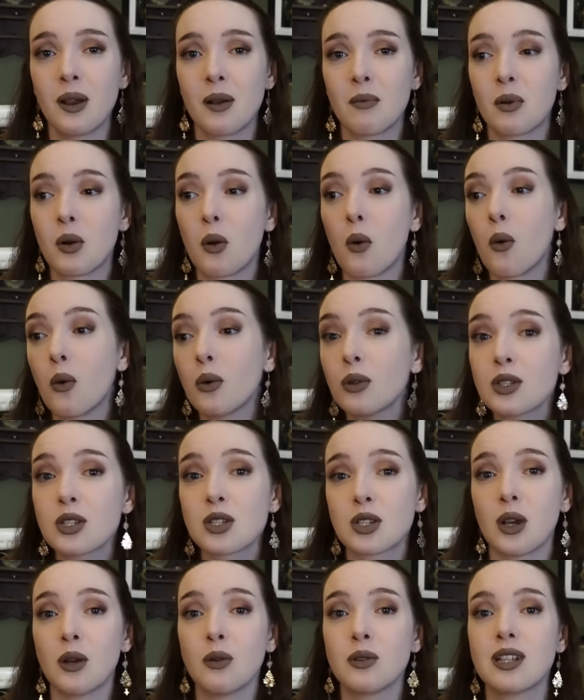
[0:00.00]
but
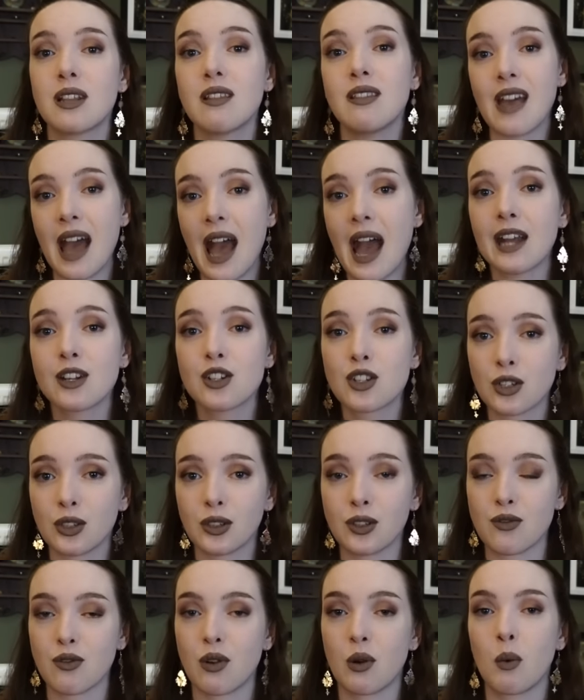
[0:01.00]
also to their
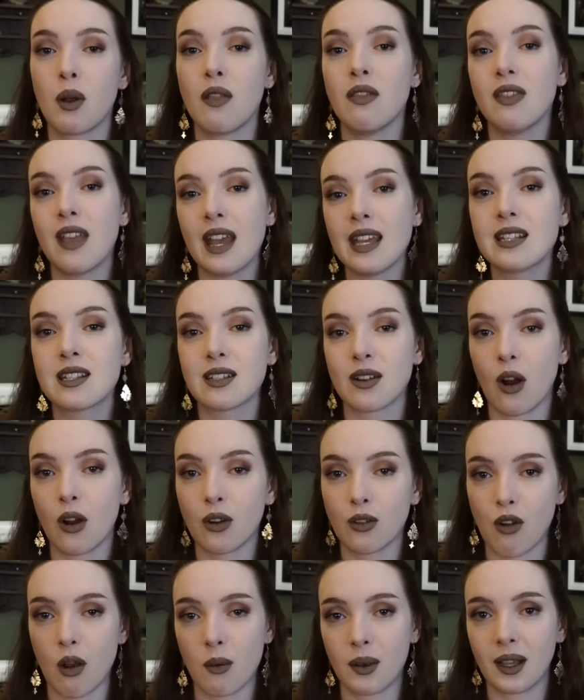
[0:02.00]
children when they start
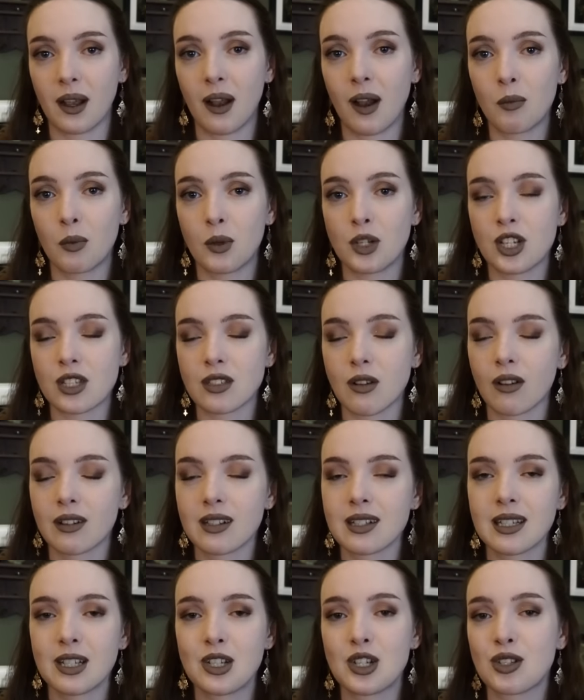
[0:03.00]
growing up, which is
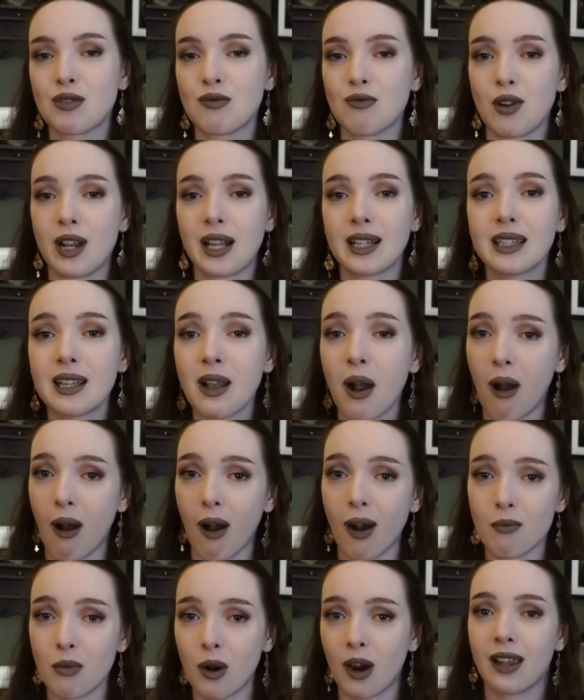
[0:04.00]
honestly just really
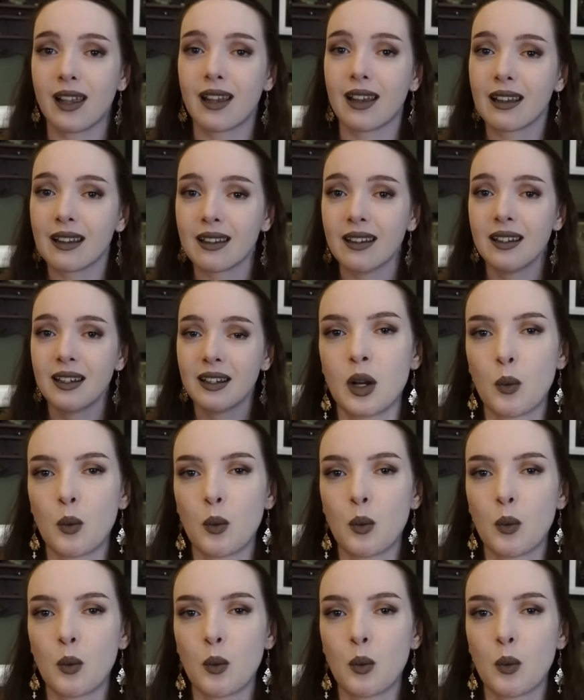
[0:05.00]
heartbreaking.